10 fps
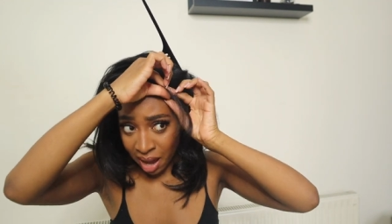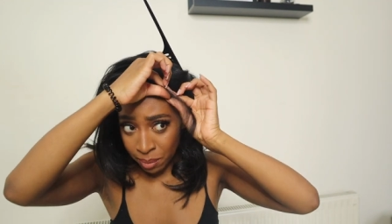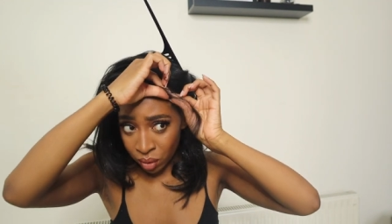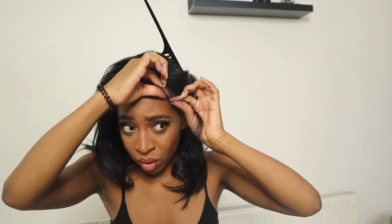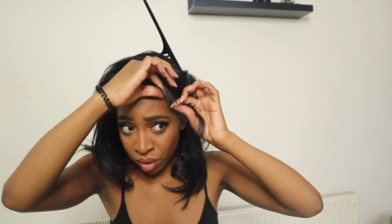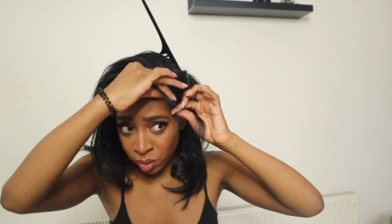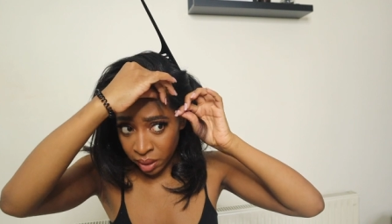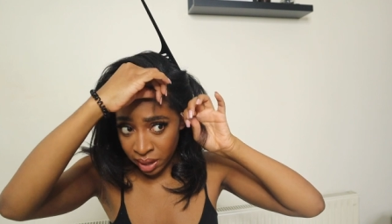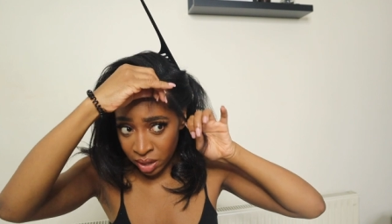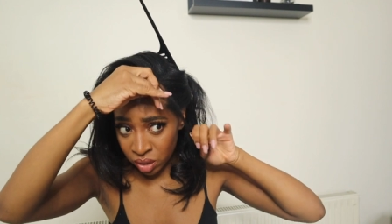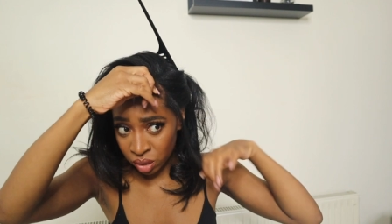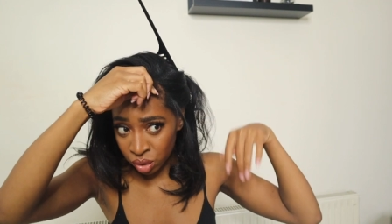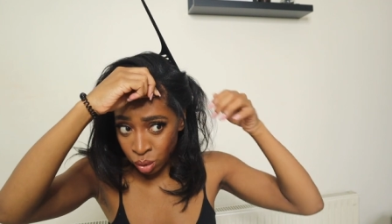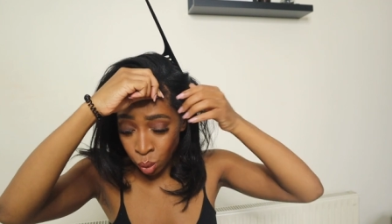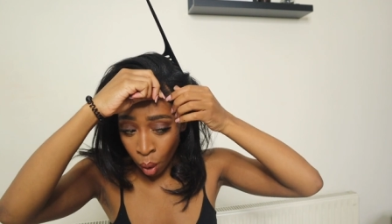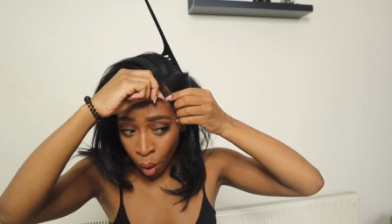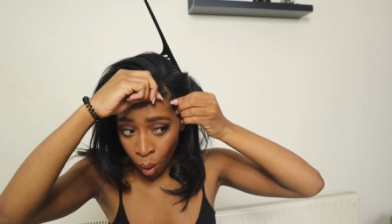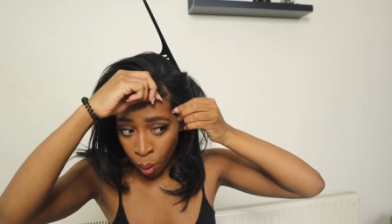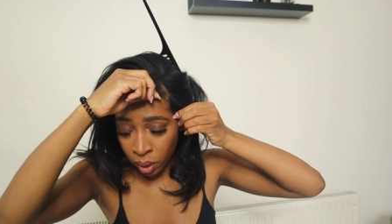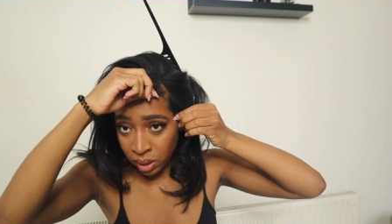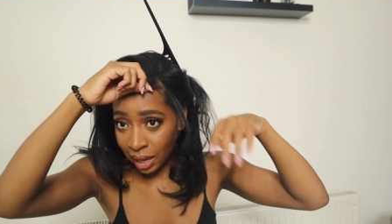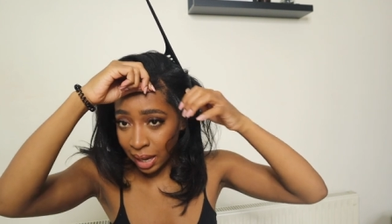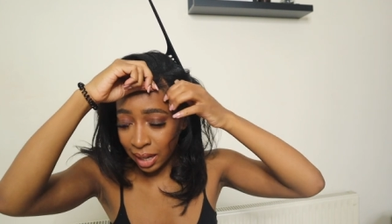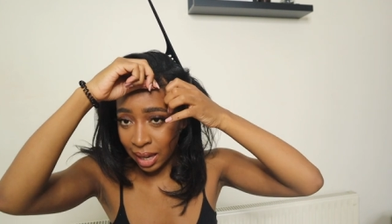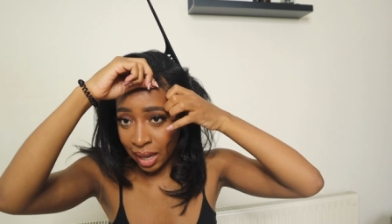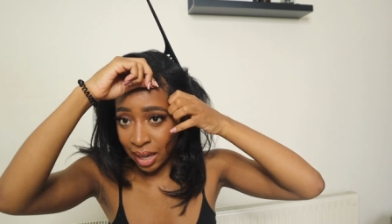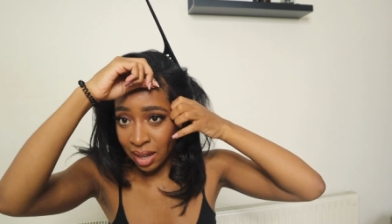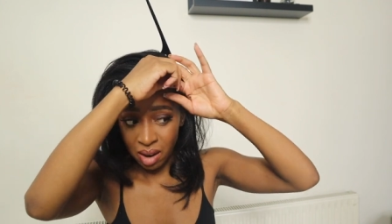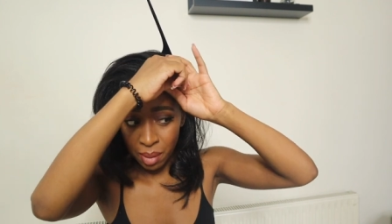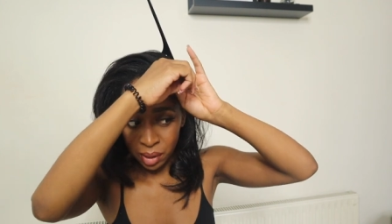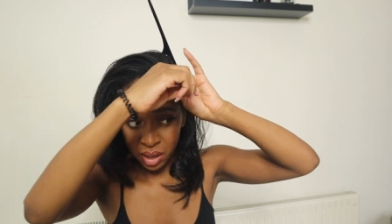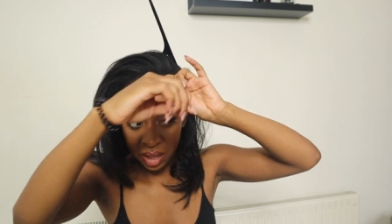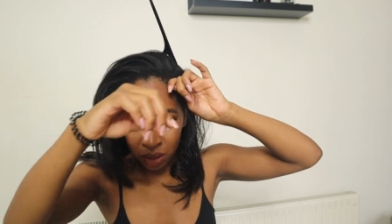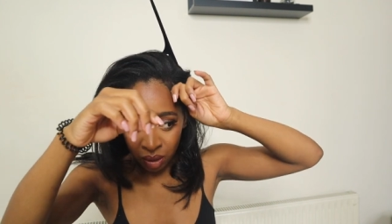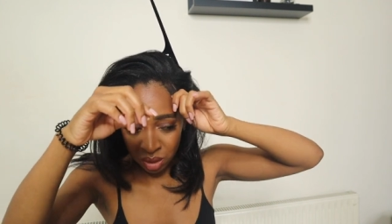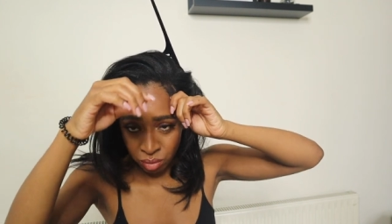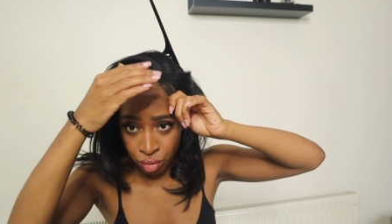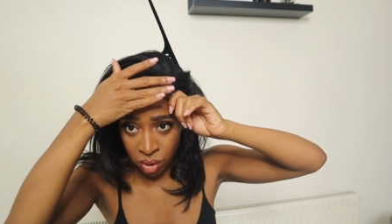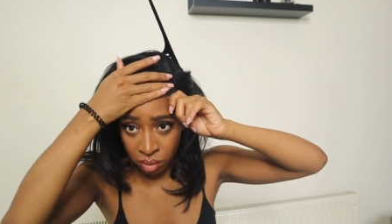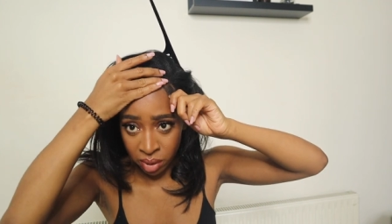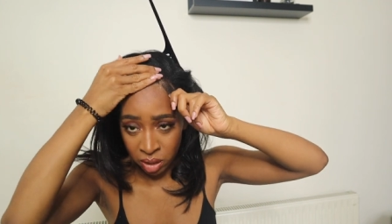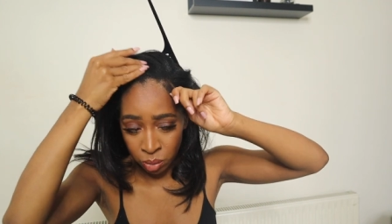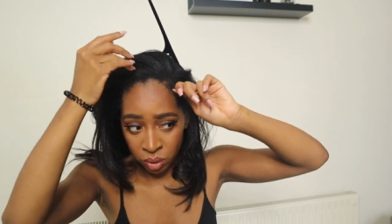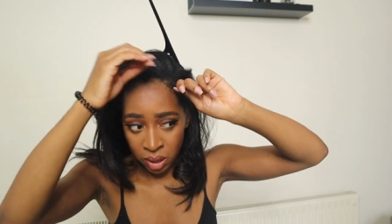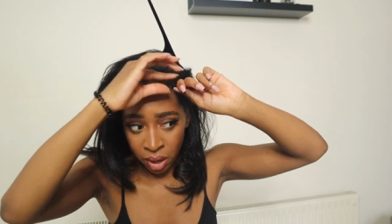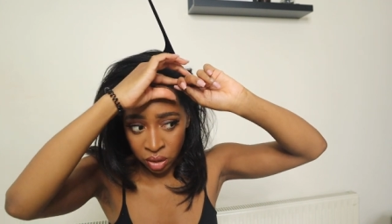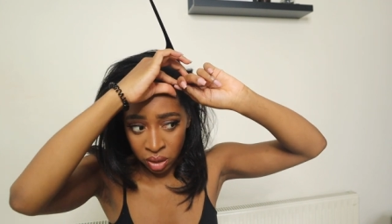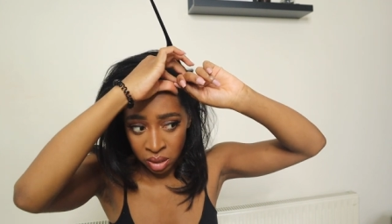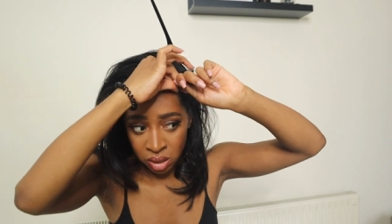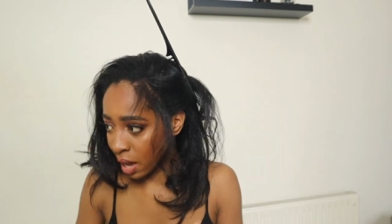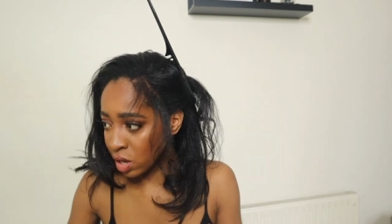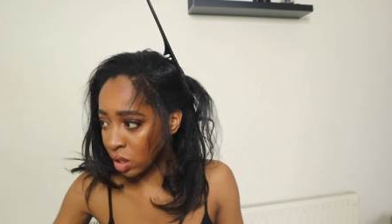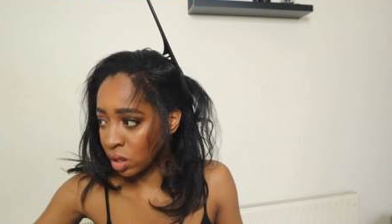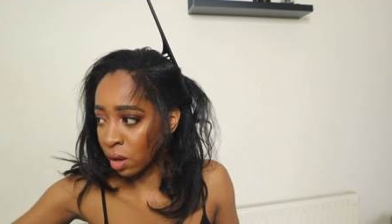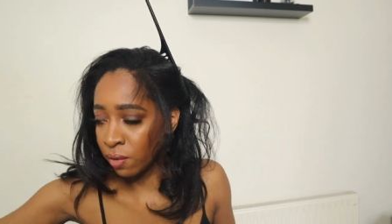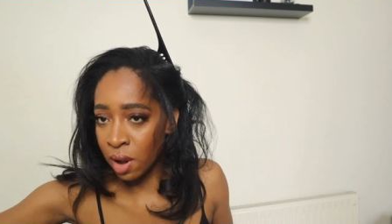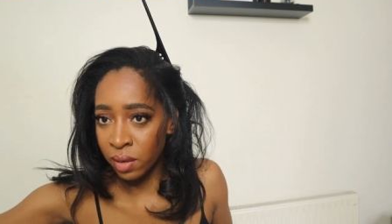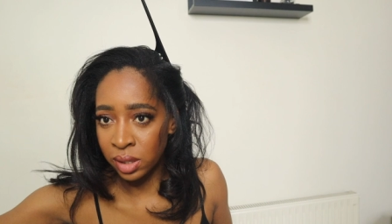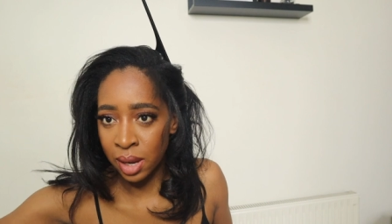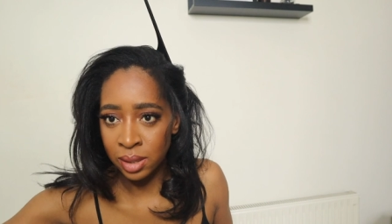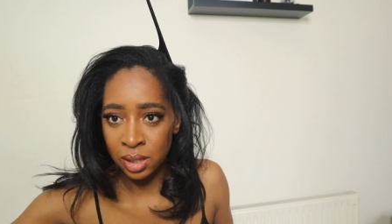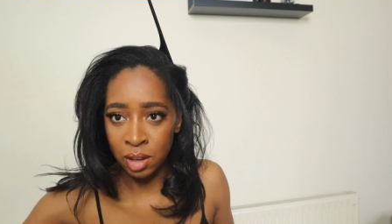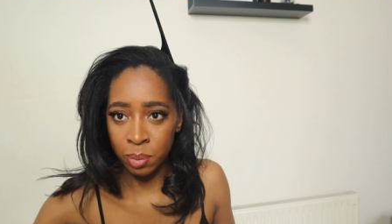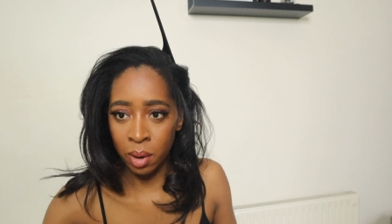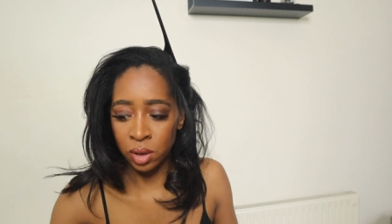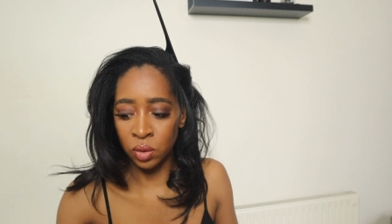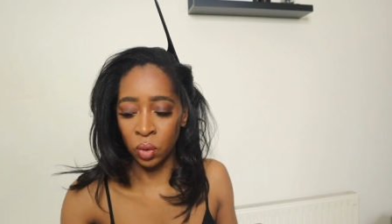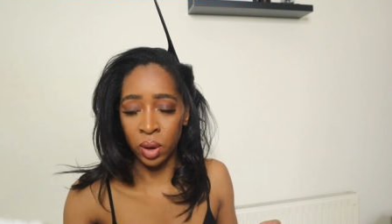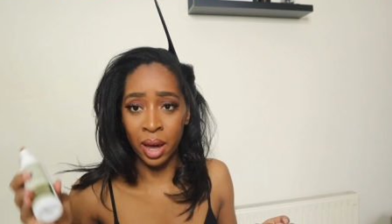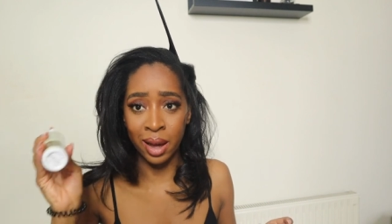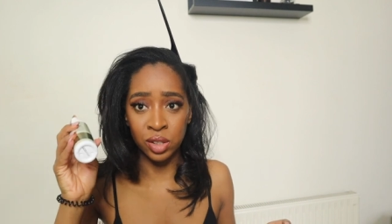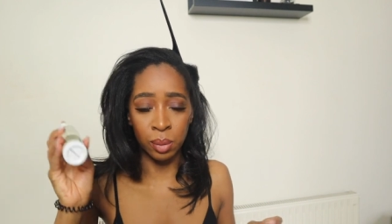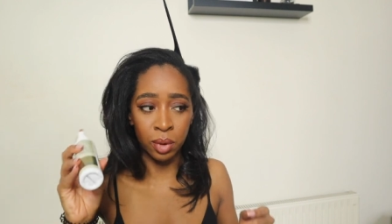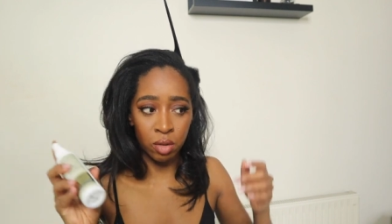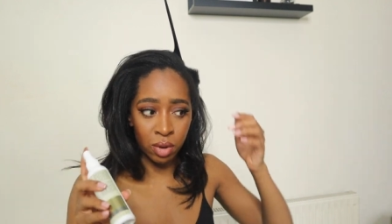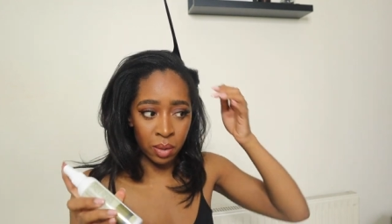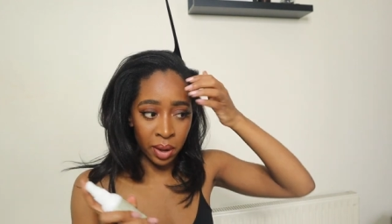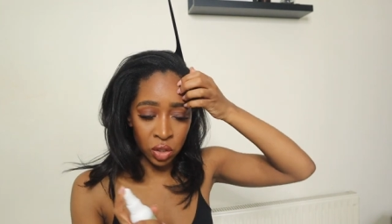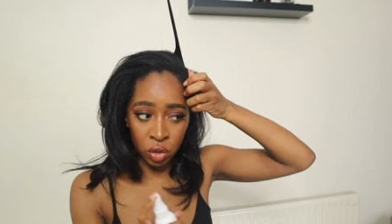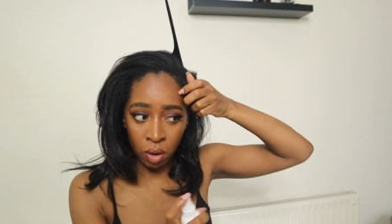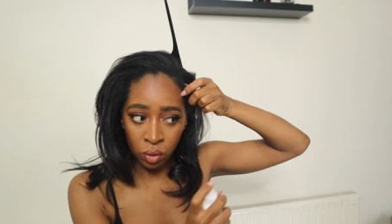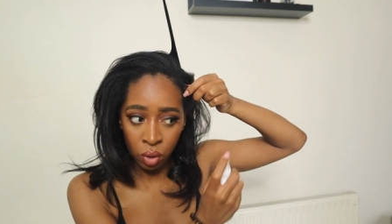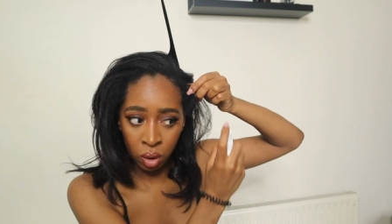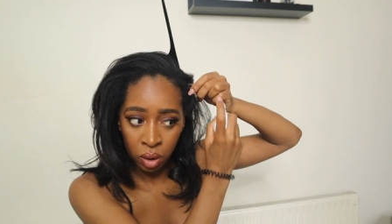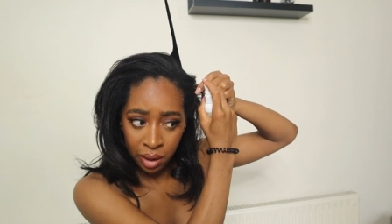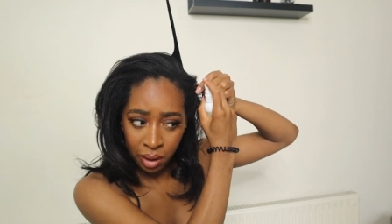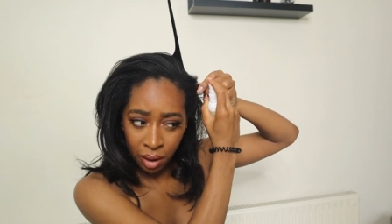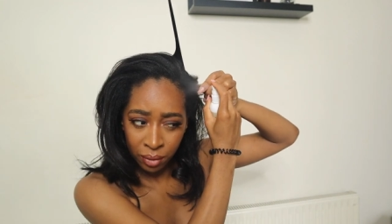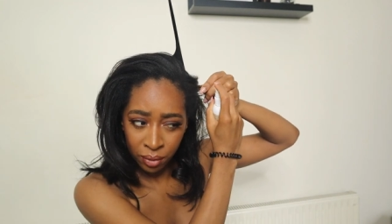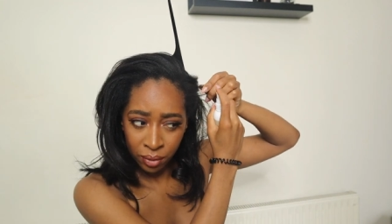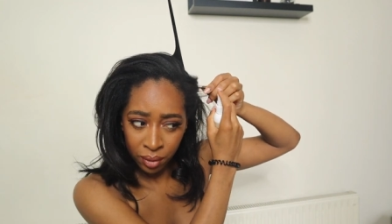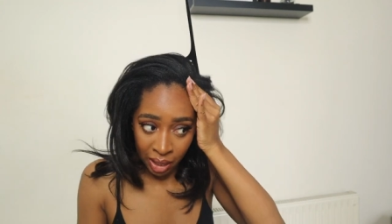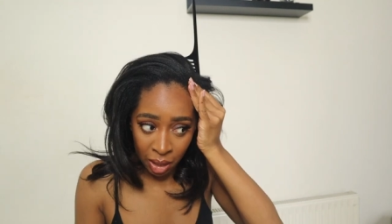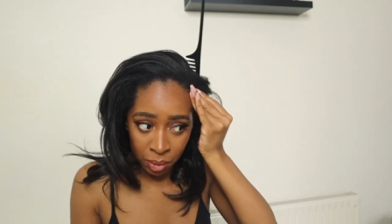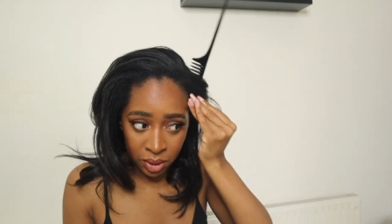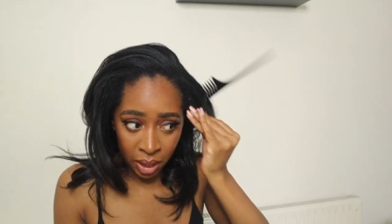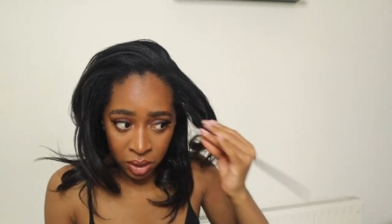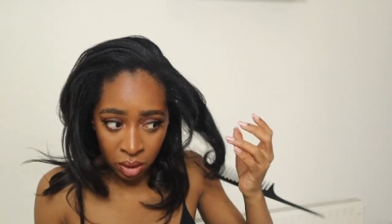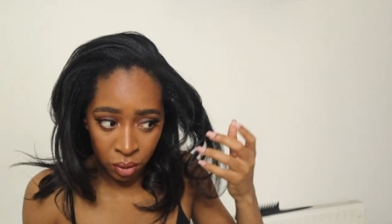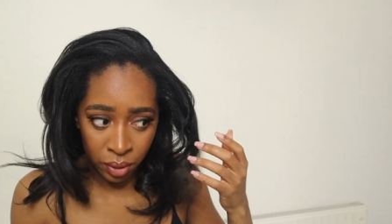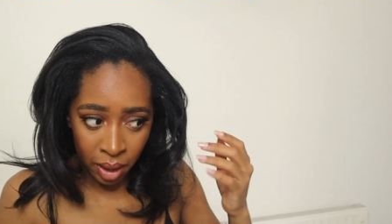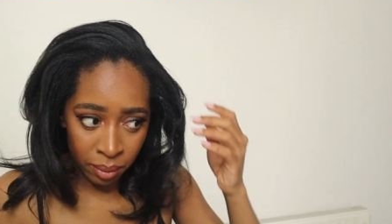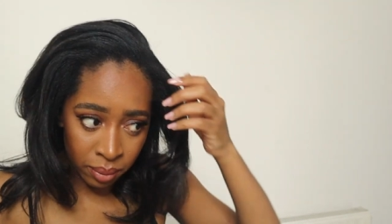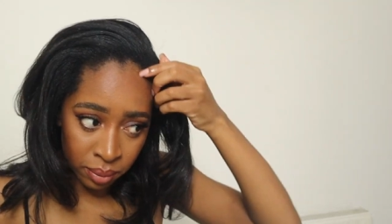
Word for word: And because my edges are so kinky, I'm gonna need to do some really, really small sections. Edges are very sensitive parts of your hair, so I'm gonna really make sure I've got enough heat protector on them.